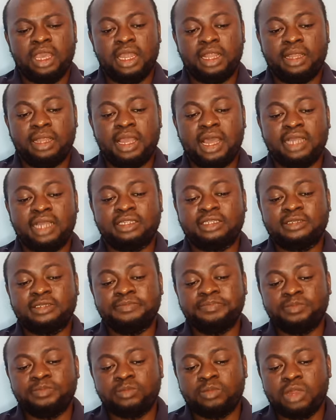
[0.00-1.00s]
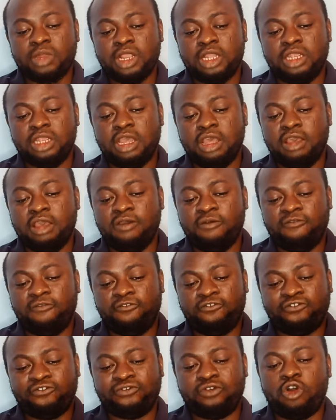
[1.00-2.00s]
And that
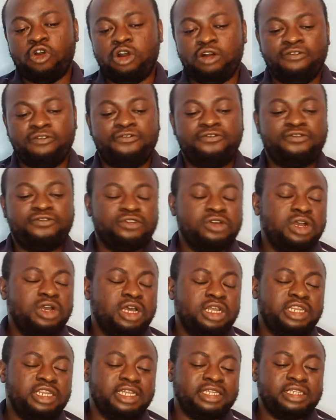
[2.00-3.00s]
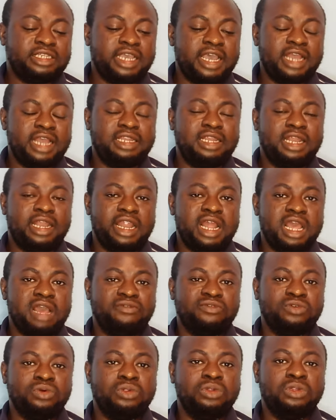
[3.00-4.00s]
the fourth, the third
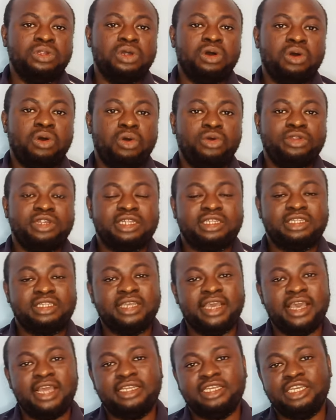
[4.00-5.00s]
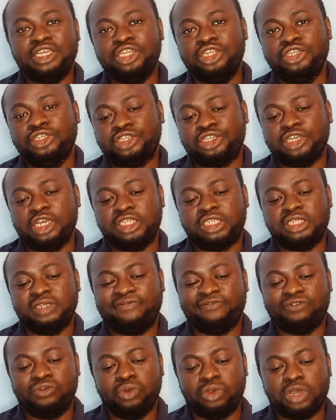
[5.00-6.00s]
level or the third
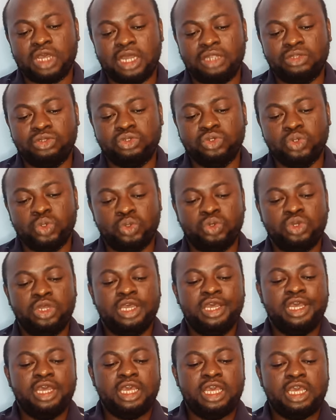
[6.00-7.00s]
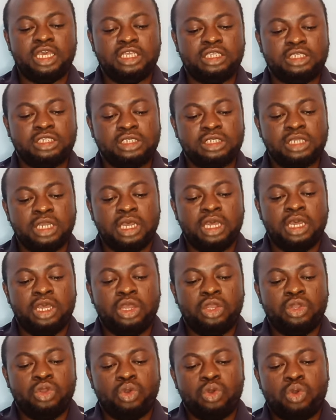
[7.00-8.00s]
initiative you can do is
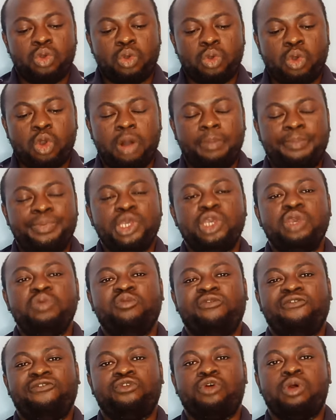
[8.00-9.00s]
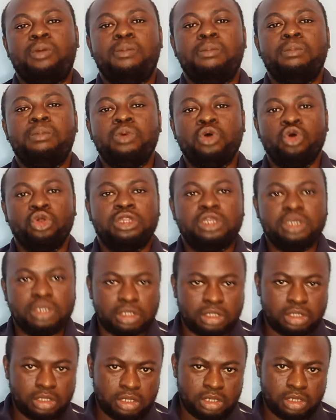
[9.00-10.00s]
copying from
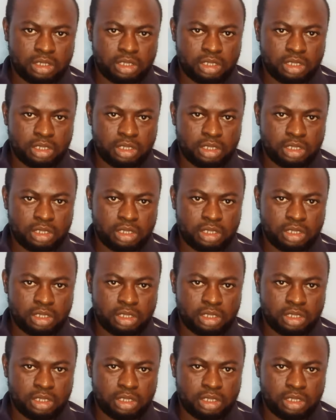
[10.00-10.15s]
model.